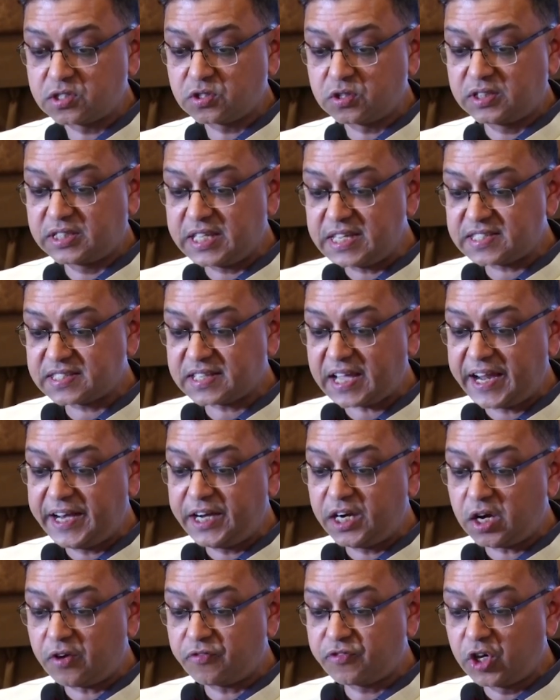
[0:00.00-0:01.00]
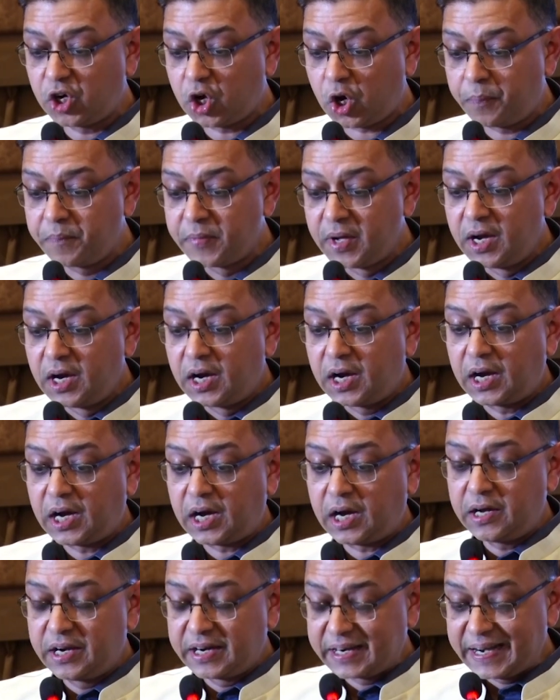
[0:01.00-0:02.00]
So this kind of
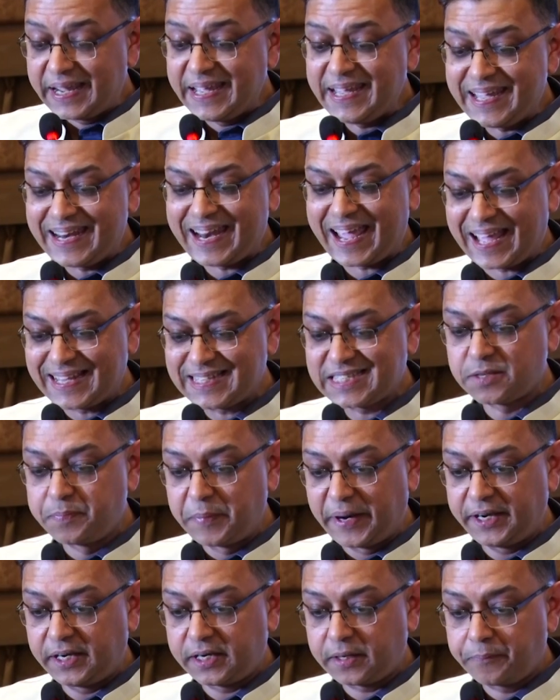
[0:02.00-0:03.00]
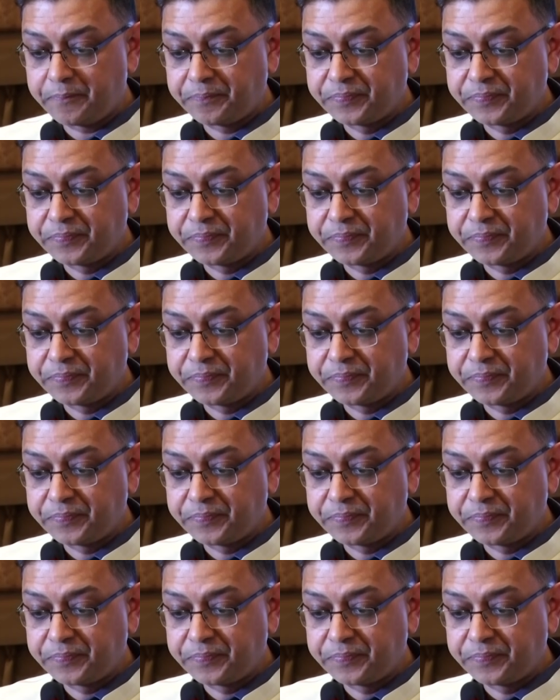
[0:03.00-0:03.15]
ring enhancement